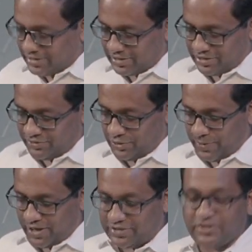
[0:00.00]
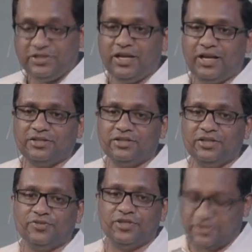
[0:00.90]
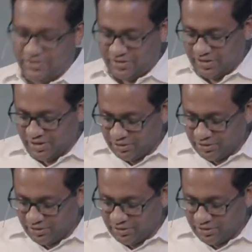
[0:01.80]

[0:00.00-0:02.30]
three things we need to remember when